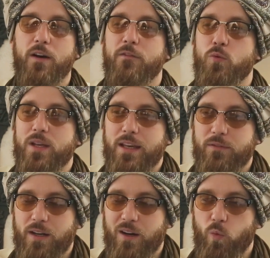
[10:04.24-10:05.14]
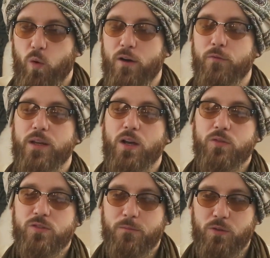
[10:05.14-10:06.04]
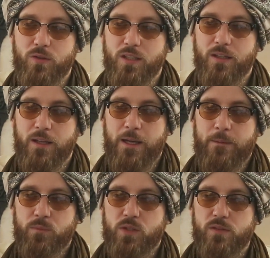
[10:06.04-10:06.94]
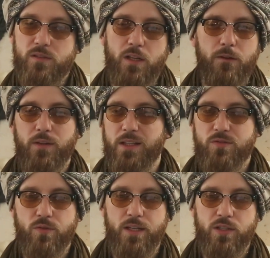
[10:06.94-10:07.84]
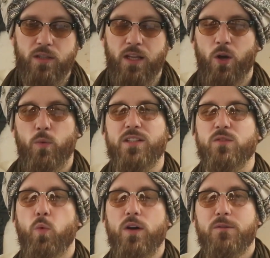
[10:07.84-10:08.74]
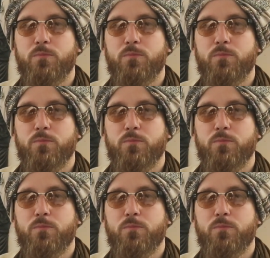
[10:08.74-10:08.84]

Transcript: What have we given up? What have we contributed to serve in this tradition which is